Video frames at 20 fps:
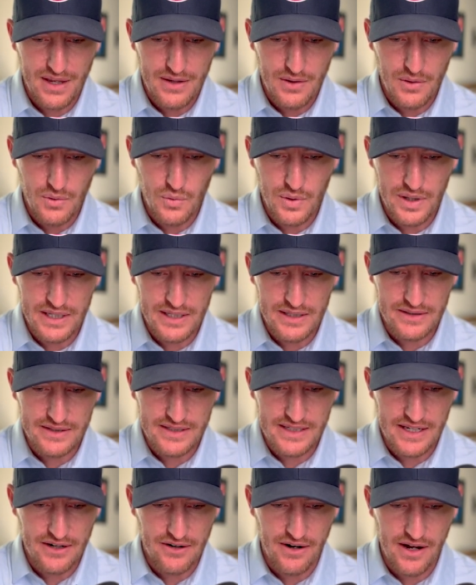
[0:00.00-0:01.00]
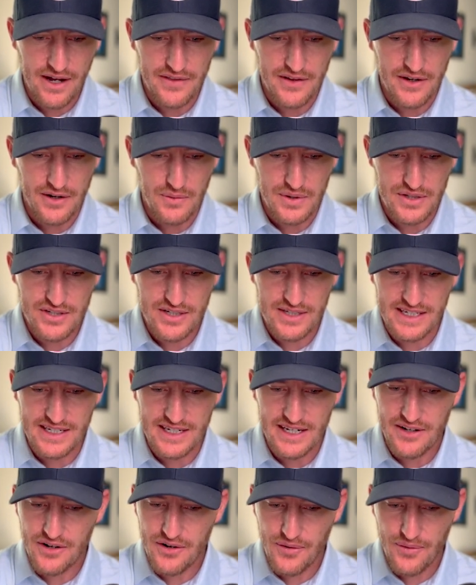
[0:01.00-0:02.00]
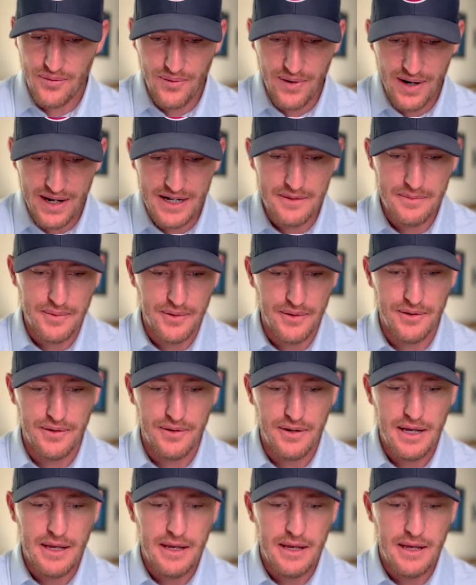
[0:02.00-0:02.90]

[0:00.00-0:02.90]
wheels that are on there, which is an incredible